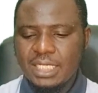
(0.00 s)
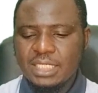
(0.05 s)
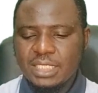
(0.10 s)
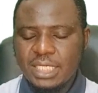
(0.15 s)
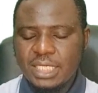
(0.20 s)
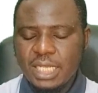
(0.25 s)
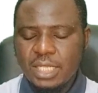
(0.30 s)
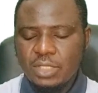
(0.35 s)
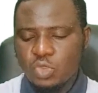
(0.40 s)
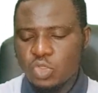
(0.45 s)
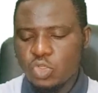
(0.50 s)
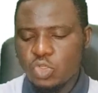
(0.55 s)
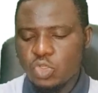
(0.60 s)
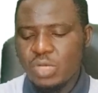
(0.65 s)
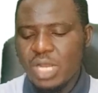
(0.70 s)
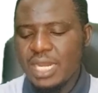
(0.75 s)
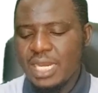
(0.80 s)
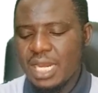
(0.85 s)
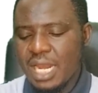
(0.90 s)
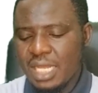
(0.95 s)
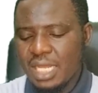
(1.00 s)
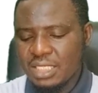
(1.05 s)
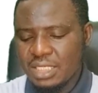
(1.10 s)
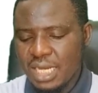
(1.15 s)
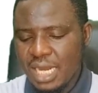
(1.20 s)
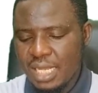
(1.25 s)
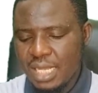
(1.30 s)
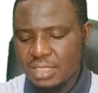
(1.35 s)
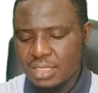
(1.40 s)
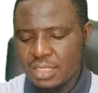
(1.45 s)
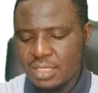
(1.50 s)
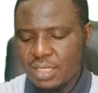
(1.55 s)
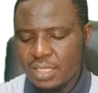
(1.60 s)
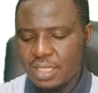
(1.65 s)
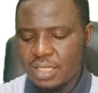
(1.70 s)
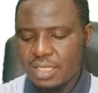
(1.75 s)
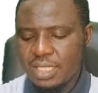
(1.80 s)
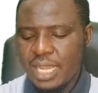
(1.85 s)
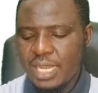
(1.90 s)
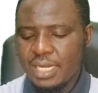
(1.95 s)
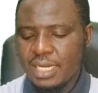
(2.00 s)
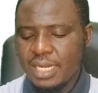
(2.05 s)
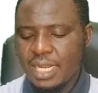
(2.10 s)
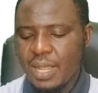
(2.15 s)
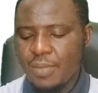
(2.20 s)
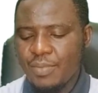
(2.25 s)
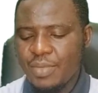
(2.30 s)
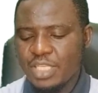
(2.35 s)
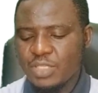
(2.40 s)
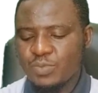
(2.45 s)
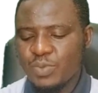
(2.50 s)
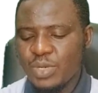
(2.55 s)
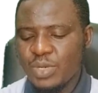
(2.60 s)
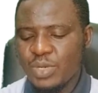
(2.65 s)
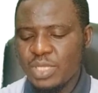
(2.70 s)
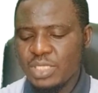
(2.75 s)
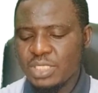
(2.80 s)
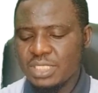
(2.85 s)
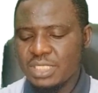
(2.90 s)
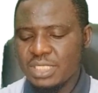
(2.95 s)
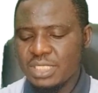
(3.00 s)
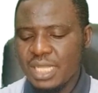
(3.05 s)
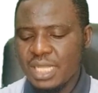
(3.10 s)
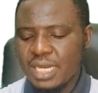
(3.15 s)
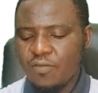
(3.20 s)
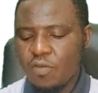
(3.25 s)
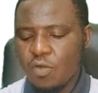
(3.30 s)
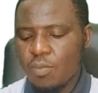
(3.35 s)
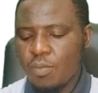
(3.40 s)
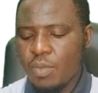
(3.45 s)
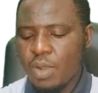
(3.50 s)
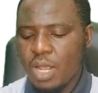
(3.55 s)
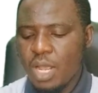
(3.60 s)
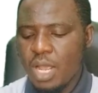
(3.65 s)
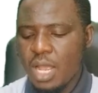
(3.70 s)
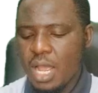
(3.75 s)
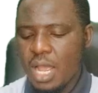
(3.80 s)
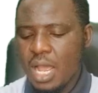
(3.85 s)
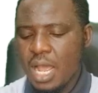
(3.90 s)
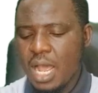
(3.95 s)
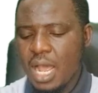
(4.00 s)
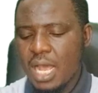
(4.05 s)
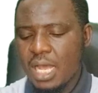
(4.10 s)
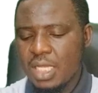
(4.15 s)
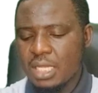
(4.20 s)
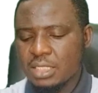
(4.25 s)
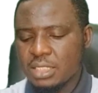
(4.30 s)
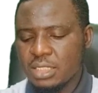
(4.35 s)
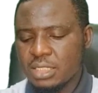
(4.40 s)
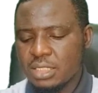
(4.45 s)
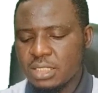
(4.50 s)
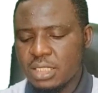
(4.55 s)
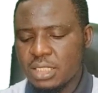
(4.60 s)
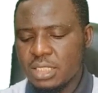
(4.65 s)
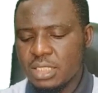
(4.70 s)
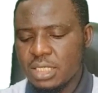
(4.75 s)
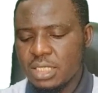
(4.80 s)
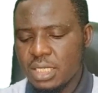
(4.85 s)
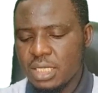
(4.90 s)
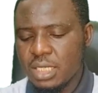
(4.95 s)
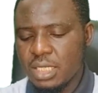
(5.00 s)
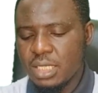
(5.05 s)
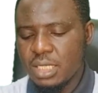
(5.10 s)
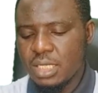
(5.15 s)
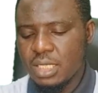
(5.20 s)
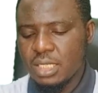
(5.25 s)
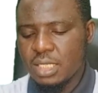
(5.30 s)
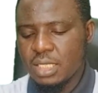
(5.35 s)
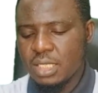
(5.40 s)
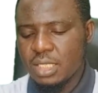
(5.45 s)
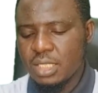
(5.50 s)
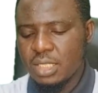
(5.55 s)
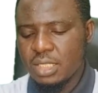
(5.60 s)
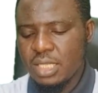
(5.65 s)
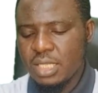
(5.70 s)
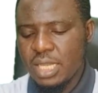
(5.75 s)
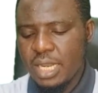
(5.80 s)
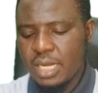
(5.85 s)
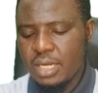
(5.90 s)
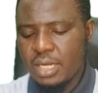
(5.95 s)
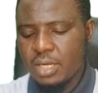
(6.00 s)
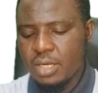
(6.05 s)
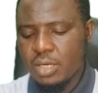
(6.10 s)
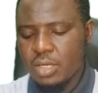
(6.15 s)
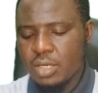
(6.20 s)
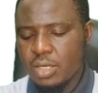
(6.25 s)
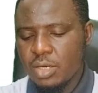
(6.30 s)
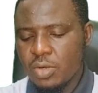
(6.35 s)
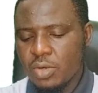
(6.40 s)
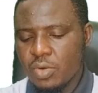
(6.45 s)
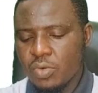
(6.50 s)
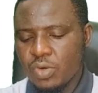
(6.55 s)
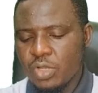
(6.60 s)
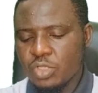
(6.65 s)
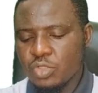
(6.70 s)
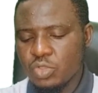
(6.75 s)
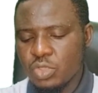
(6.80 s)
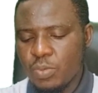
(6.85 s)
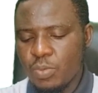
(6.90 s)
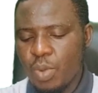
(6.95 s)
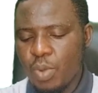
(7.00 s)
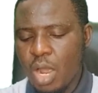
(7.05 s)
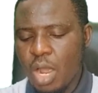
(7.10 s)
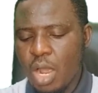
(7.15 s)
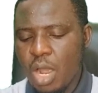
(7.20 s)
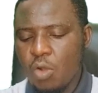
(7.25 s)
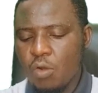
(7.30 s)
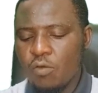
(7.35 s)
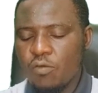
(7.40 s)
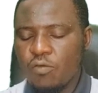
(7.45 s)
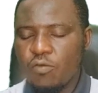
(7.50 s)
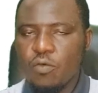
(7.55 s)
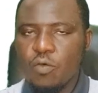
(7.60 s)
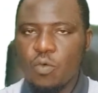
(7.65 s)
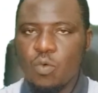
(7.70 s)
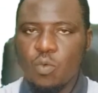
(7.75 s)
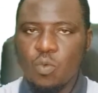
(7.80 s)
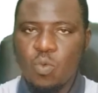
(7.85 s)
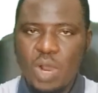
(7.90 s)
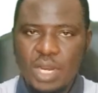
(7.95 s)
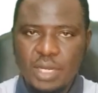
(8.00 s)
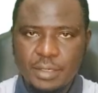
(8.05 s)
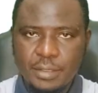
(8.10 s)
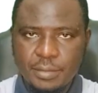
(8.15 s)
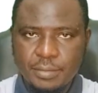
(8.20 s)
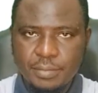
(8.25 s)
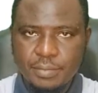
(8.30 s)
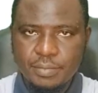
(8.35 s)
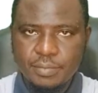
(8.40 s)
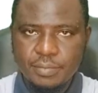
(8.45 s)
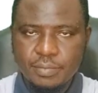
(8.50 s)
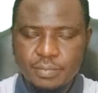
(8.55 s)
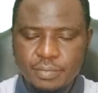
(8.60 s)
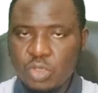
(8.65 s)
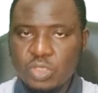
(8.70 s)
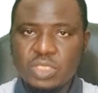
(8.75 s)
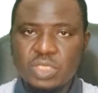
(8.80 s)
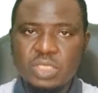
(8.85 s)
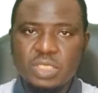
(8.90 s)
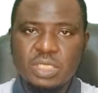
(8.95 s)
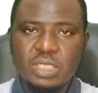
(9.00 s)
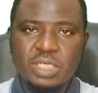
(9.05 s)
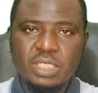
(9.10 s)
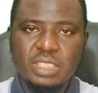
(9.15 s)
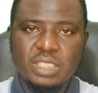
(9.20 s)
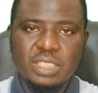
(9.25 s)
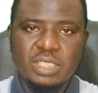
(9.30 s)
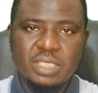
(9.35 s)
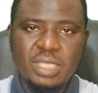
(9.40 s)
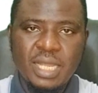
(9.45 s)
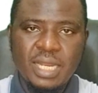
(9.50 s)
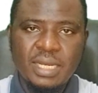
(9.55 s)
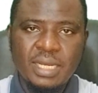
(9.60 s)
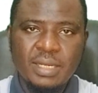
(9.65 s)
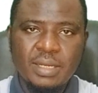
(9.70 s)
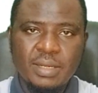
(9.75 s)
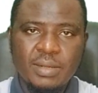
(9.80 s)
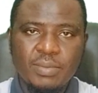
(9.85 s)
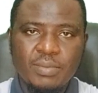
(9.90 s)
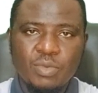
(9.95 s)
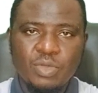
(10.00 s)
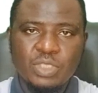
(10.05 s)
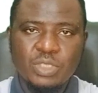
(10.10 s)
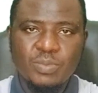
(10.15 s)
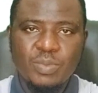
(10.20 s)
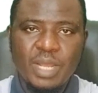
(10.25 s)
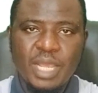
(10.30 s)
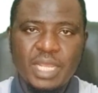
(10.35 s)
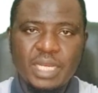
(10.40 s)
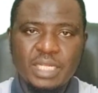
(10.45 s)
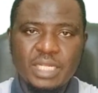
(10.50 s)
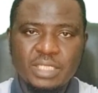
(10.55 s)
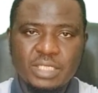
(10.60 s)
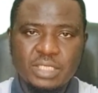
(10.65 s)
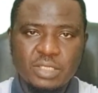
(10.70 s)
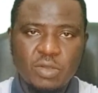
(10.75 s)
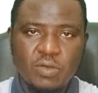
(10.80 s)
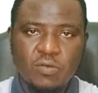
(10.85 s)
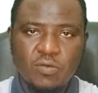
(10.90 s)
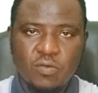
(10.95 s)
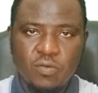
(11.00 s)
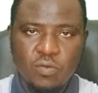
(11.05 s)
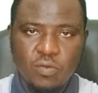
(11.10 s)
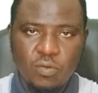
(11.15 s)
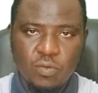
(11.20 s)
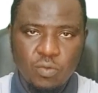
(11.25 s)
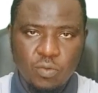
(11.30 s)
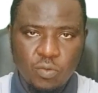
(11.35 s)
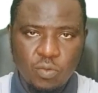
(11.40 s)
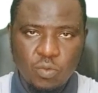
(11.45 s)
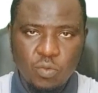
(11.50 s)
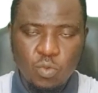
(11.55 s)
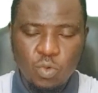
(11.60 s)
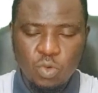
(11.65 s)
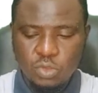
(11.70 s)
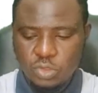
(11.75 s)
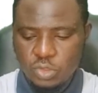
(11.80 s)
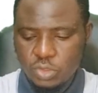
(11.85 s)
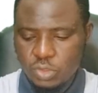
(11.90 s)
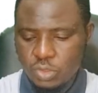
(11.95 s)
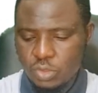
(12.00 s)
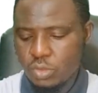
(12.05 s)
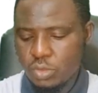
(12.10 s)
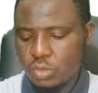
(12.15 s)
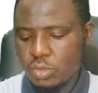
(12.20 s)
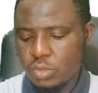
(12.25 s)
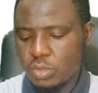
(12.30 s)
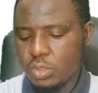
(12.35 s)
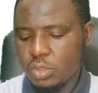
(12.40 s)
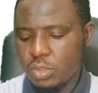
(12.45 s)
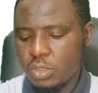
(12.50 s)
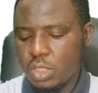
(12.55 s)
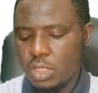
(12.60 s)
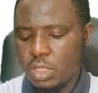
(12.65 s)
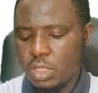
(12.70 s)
I did say to you that in the last class, 10 can be expressed in standard form as 10 raised to the power of 1 because it is 10 multiplying itself once.